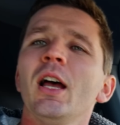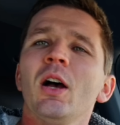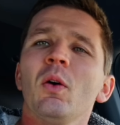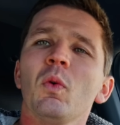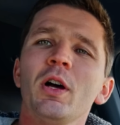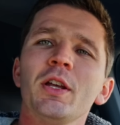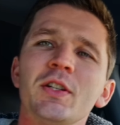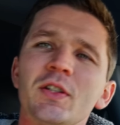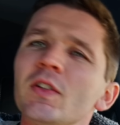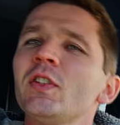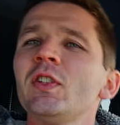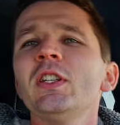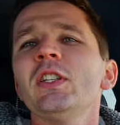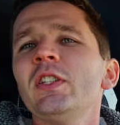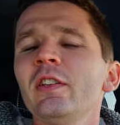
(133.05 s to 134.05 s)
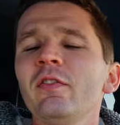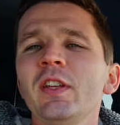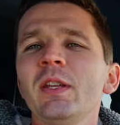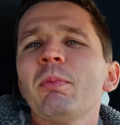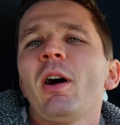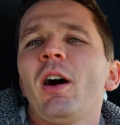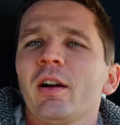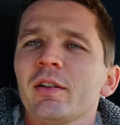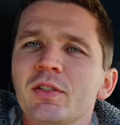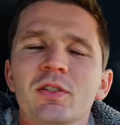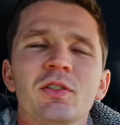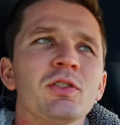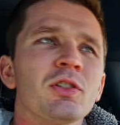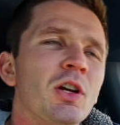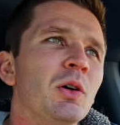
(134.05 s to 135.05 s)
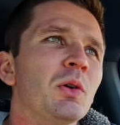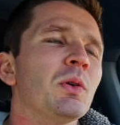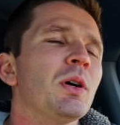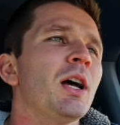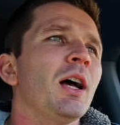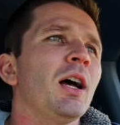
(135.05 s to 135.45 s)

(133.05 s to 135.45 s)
was the CCV box. So